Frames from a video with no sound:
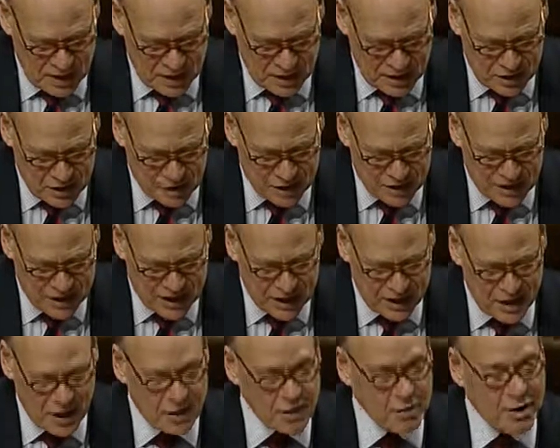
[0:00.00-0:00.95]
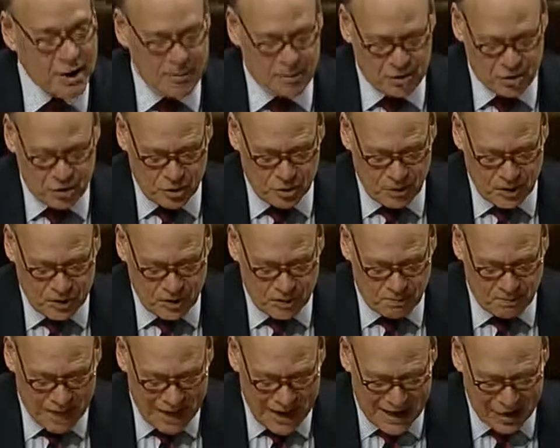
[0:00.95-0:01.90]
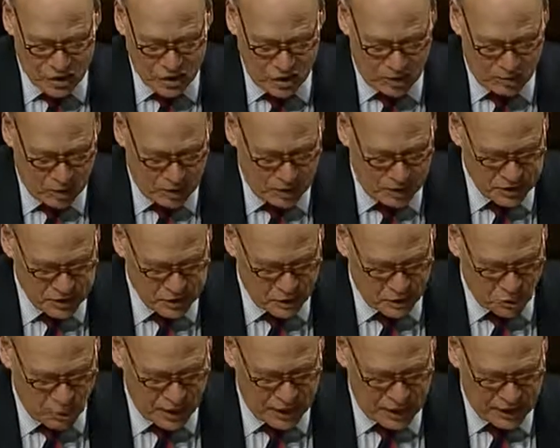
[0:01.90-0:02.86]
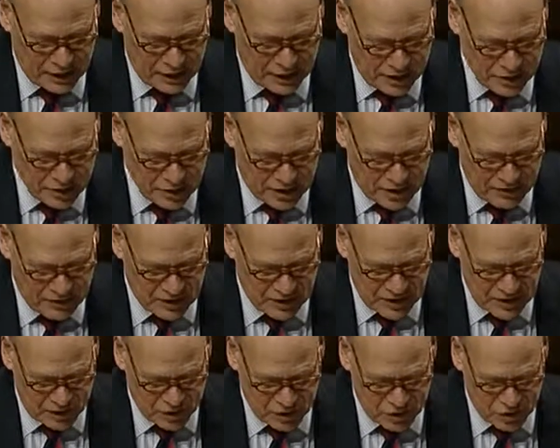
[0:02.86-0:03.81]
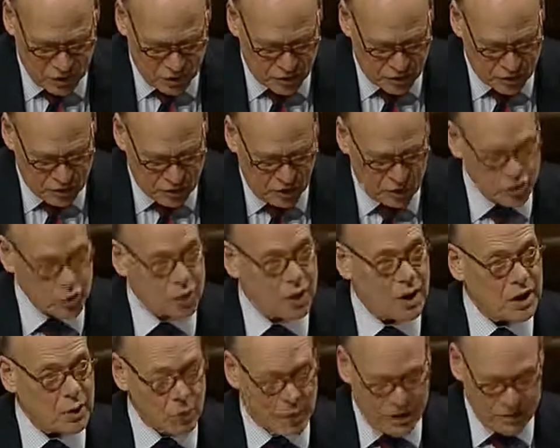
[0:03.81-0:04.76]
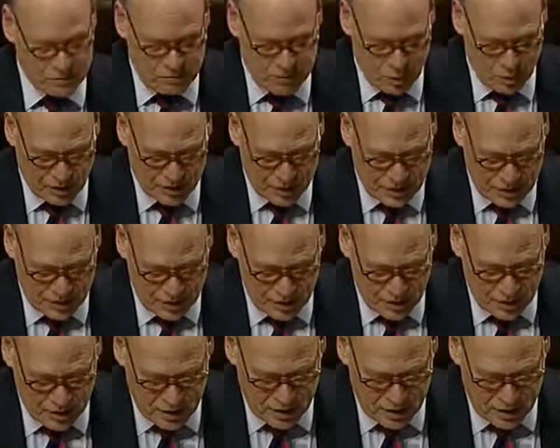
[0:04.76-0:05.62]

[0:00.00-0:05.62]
this is yet another opportunity to bash immigrants or to rail against giving health insurance to those who would otherwise be without it.